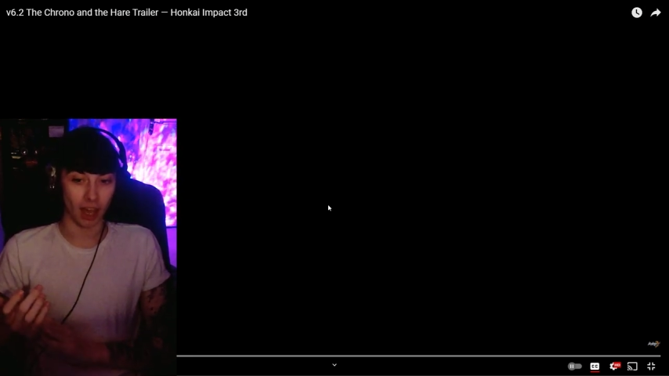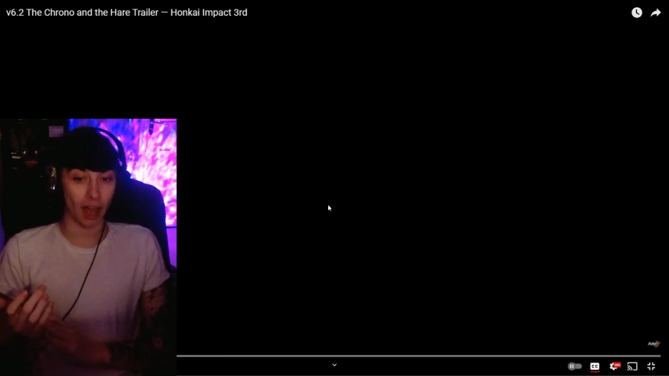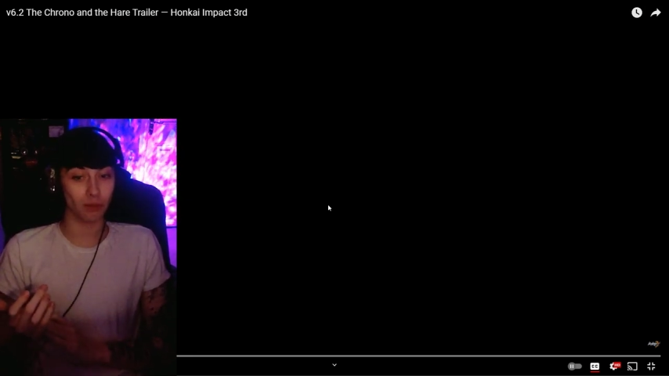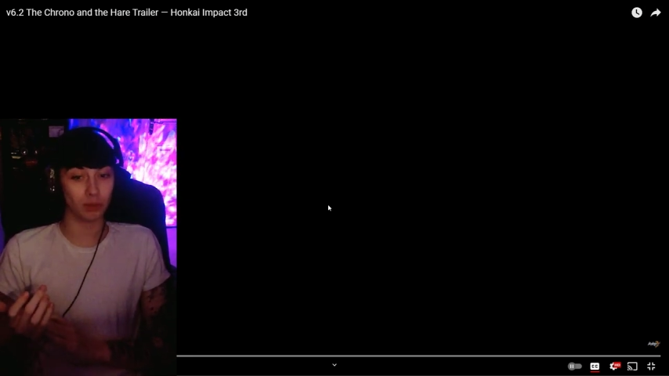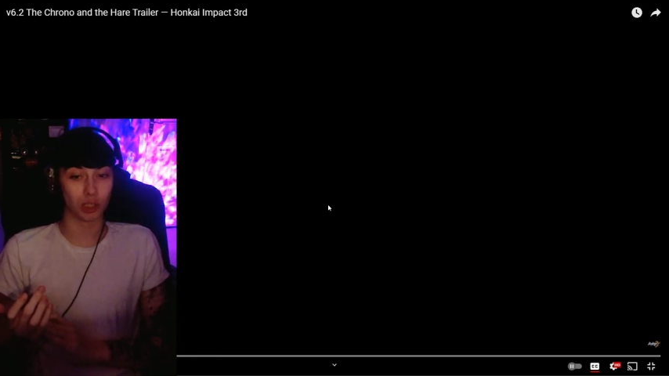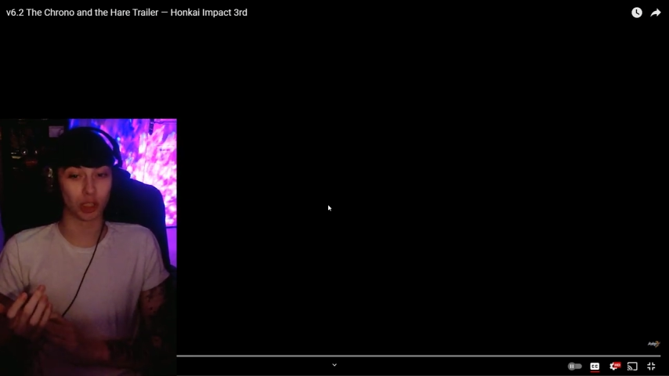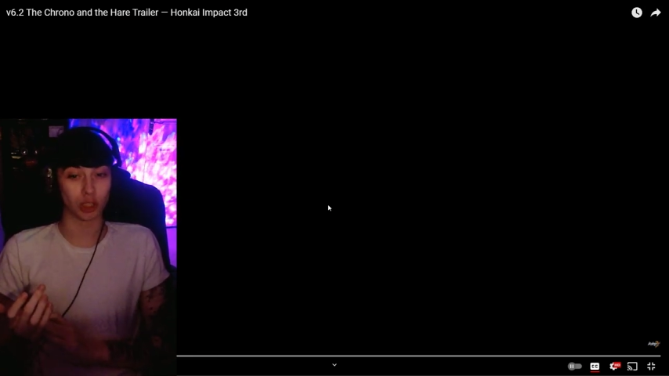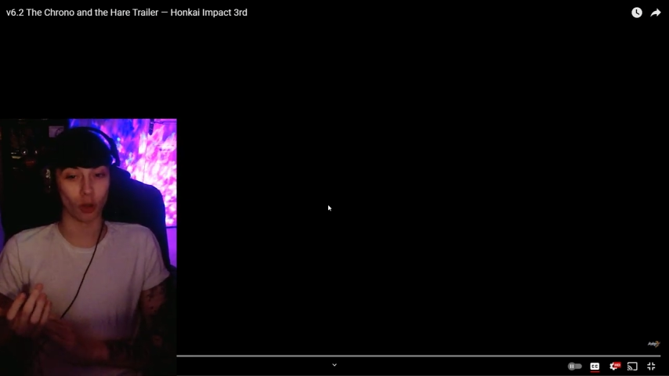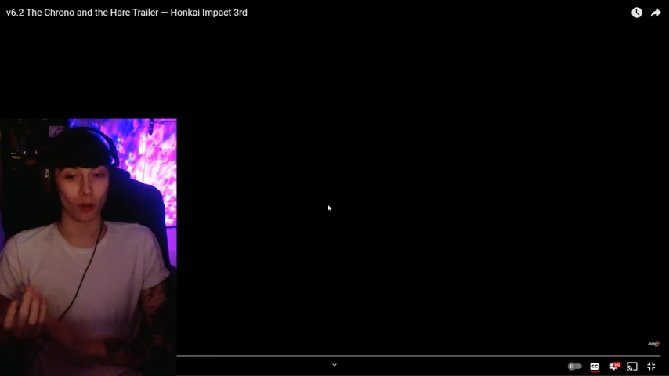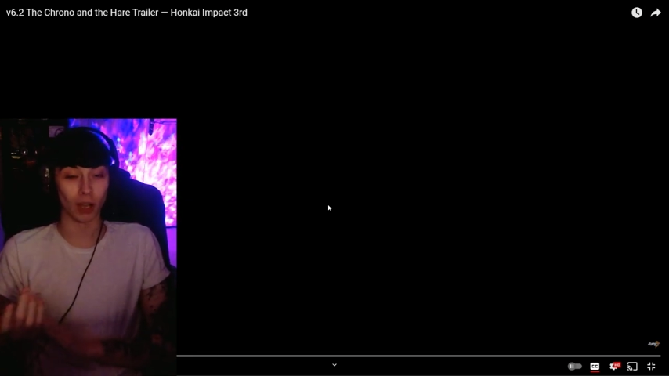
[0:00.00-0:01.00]
I'm
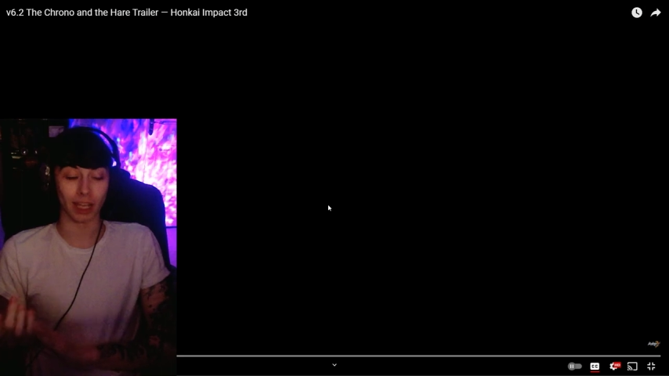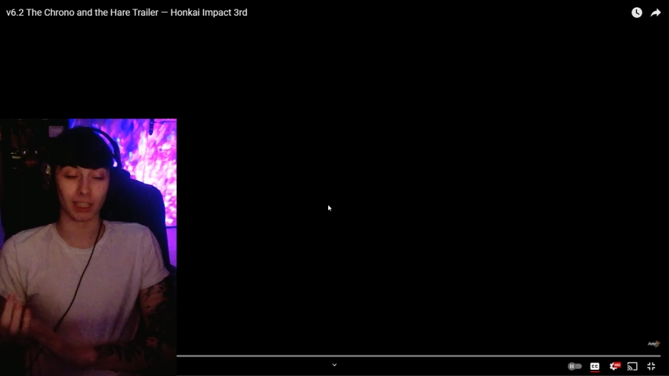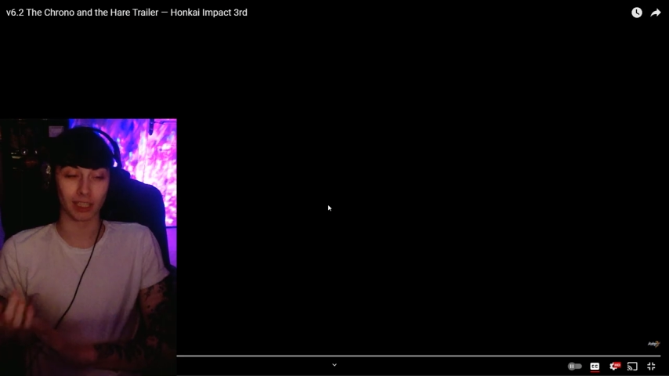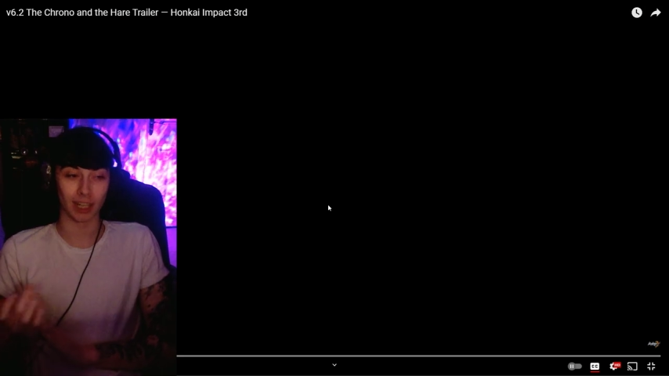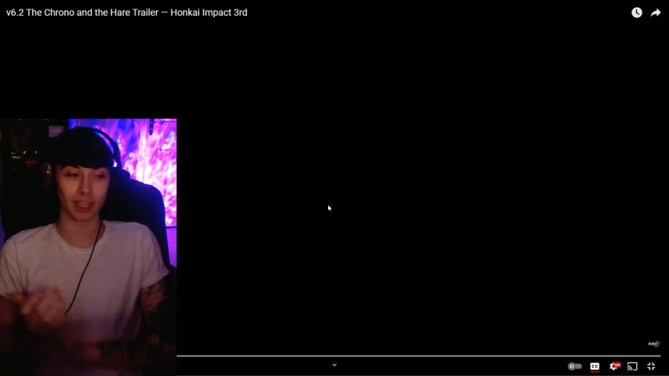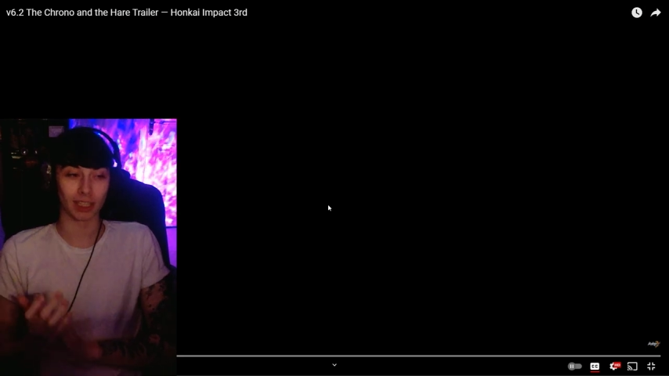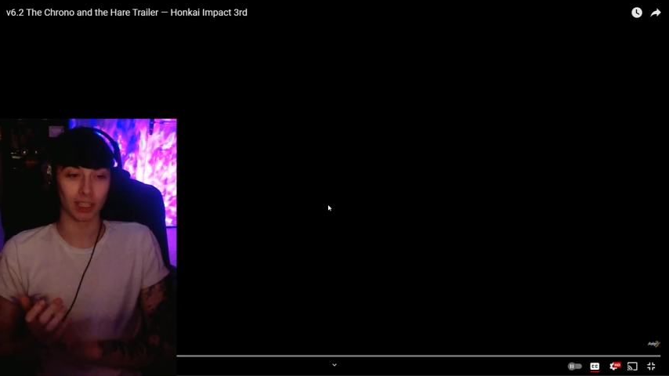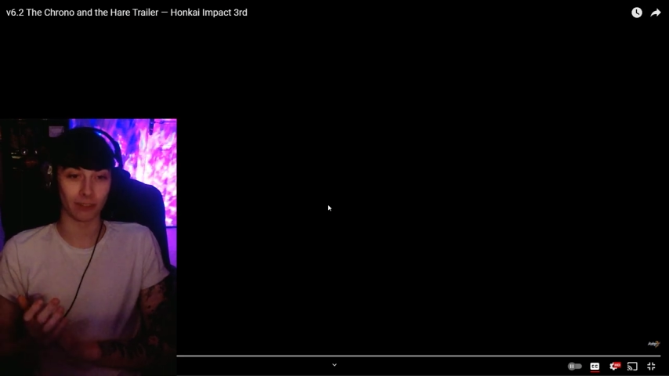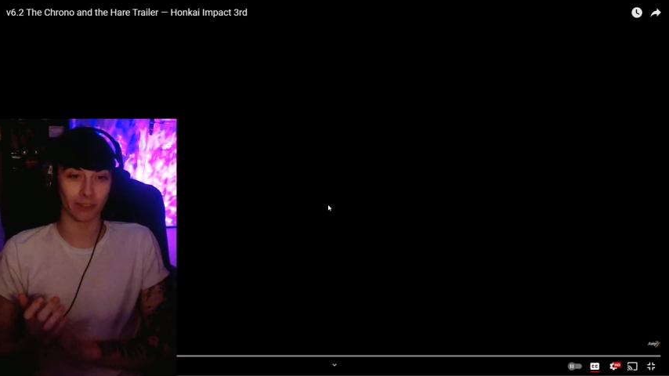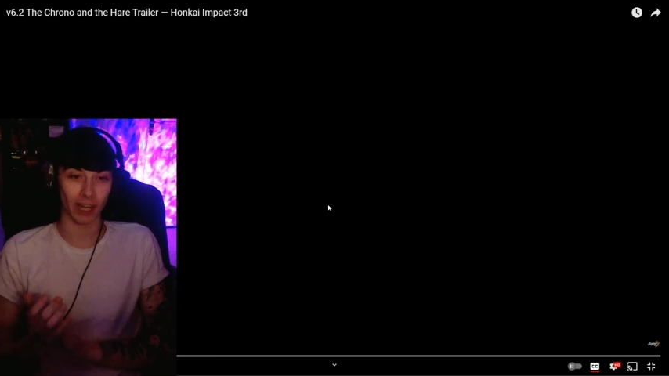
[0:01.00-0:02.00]
so late to
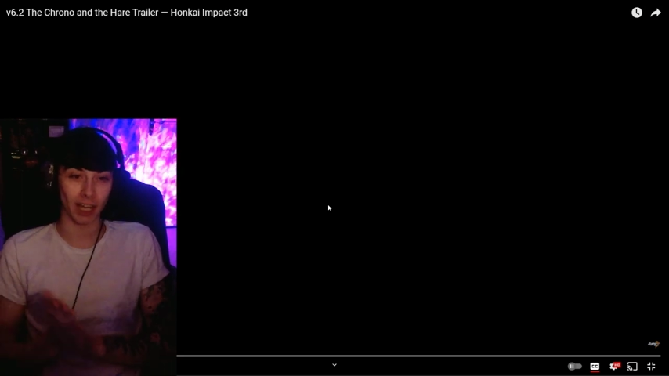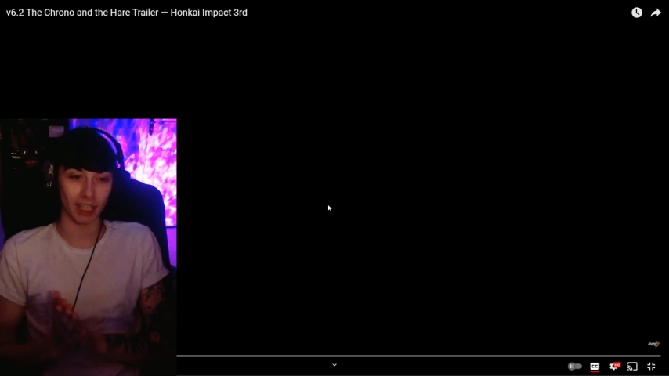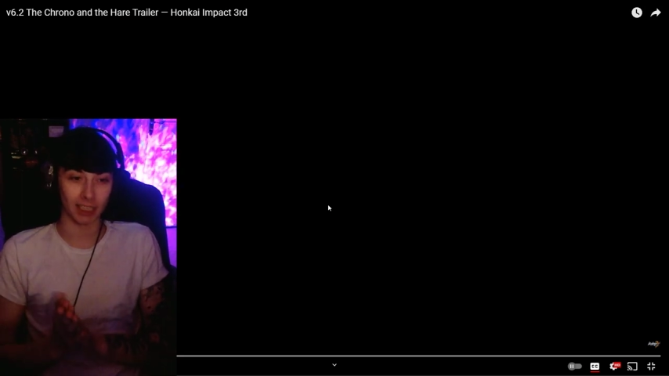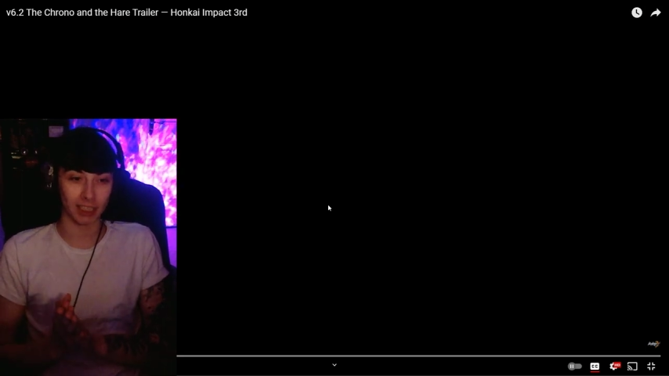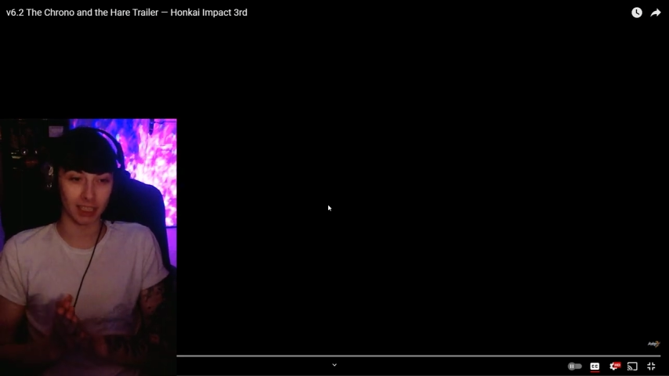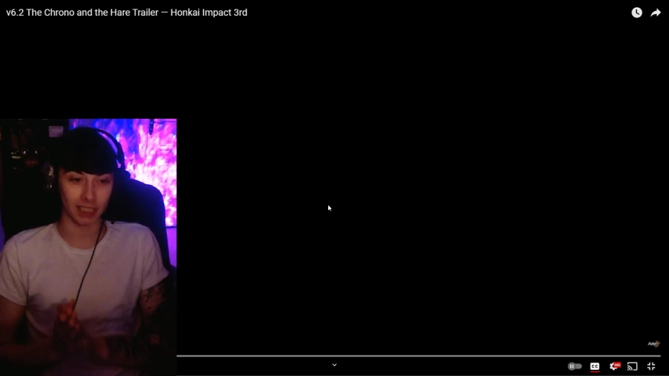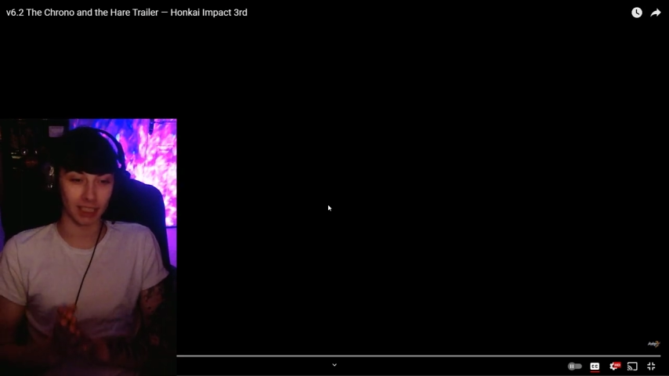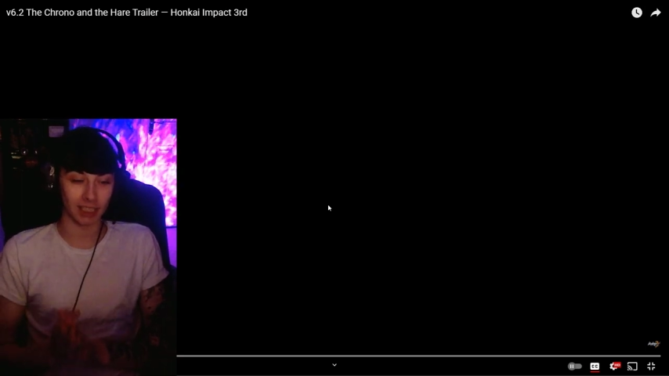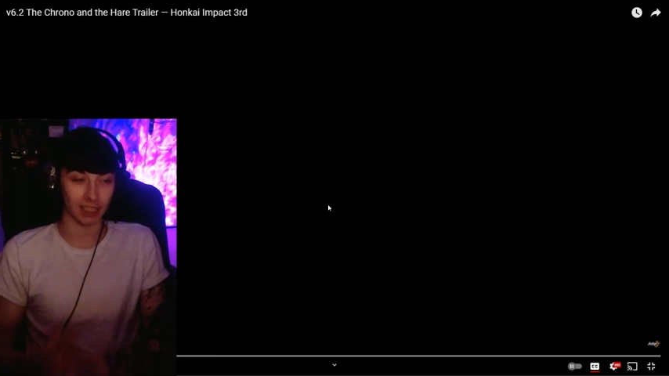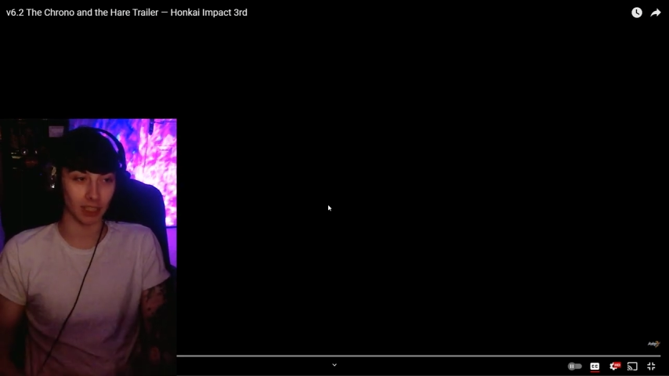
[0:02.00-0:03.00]
actually reacting to this.